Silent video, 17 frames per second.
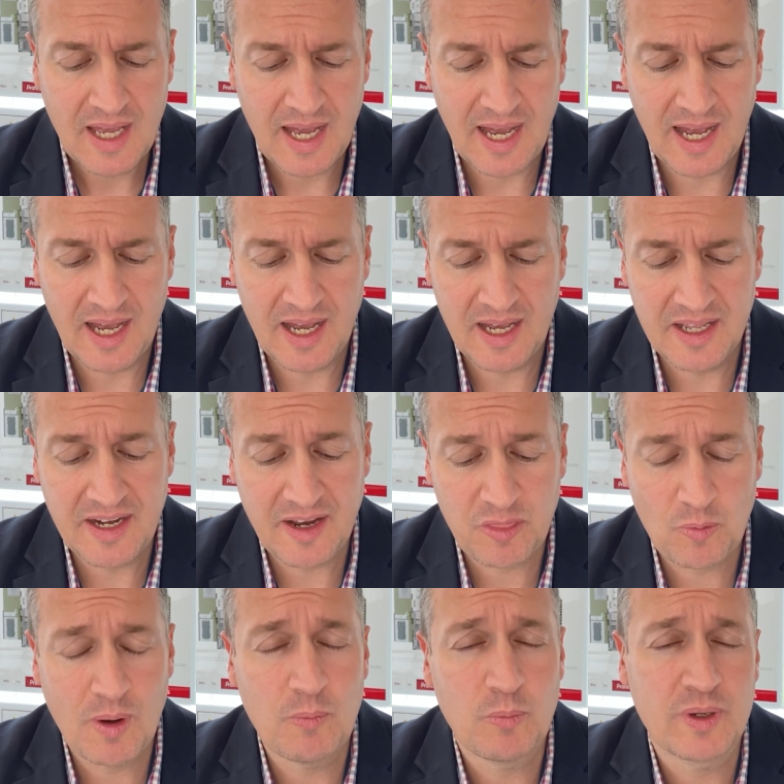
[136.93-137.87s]

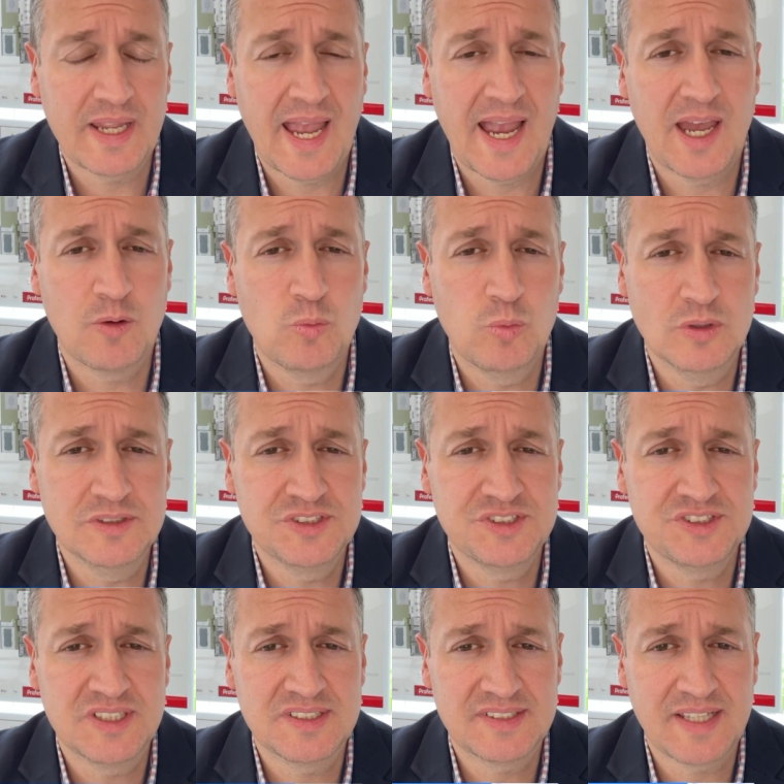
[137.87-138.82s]
Another one we had
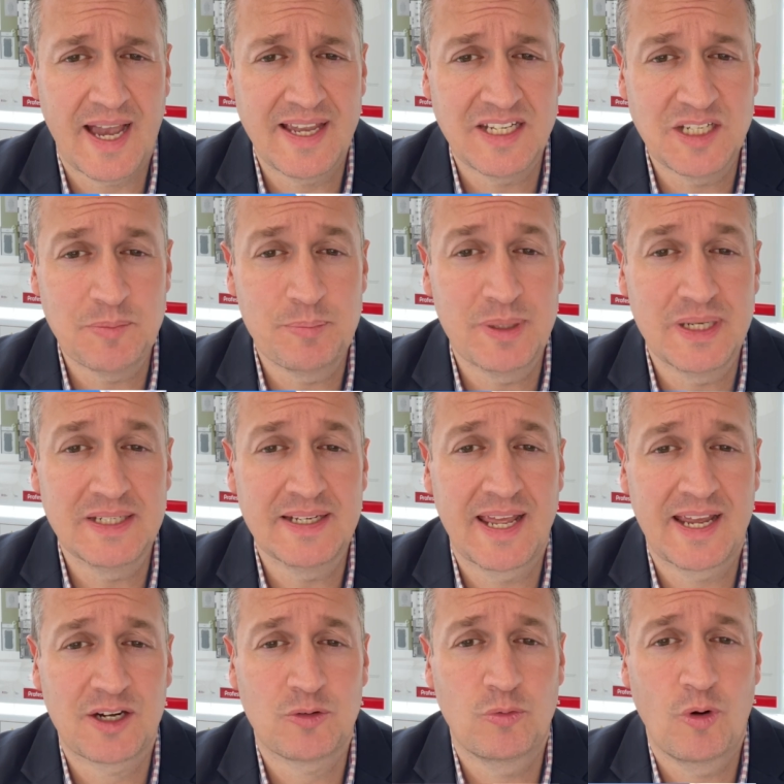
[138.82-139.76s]
was 680
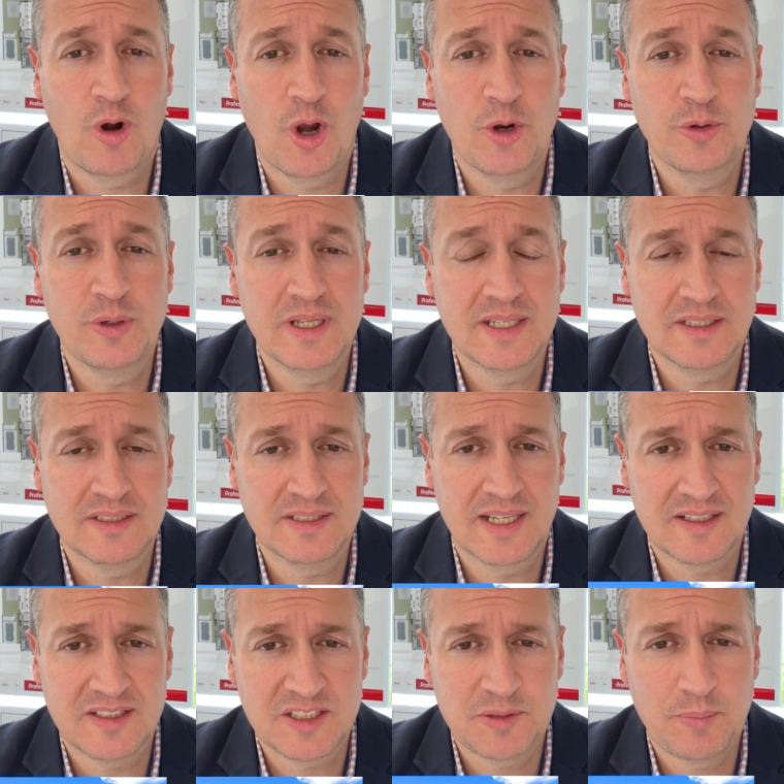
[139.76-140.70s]
Beenak Road in
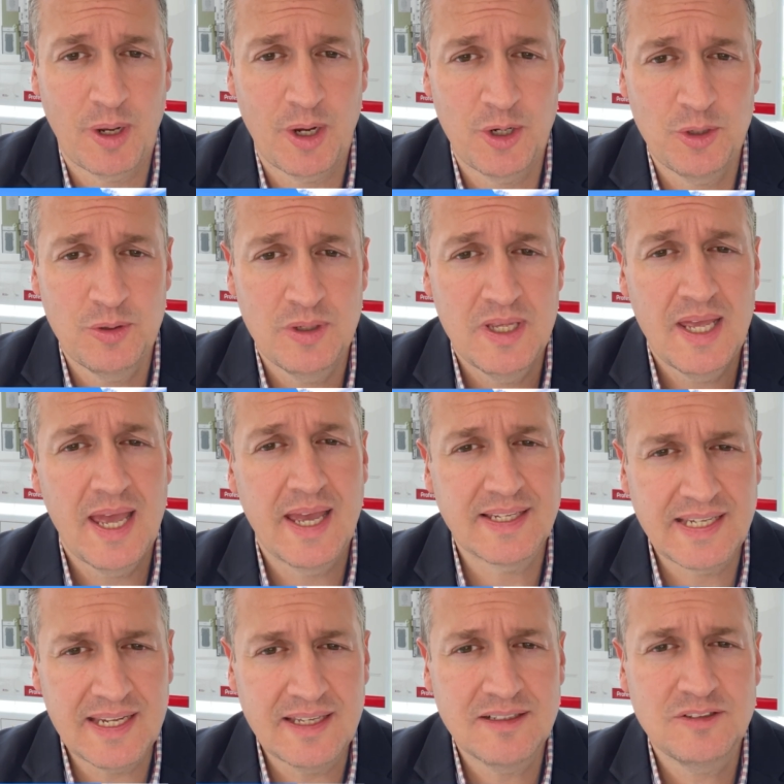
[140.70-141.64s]
Yellingbo.
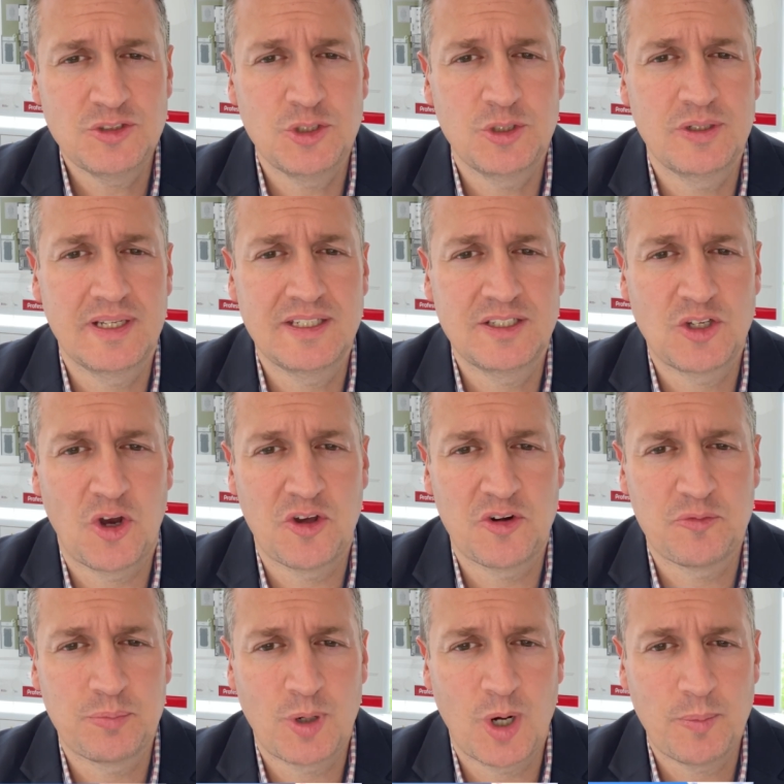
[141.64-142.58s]
Again, unique
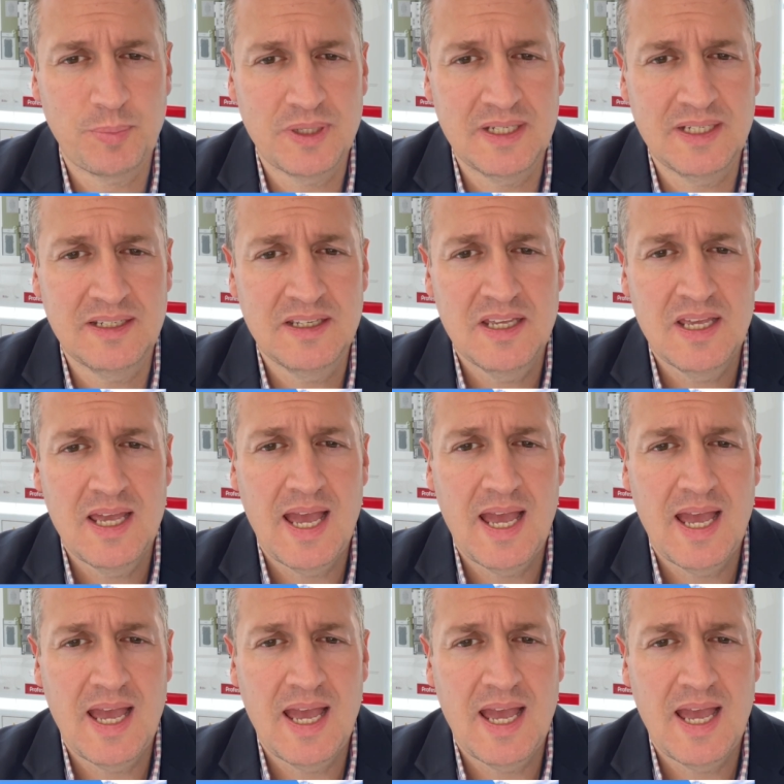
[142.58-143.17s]
kind of property.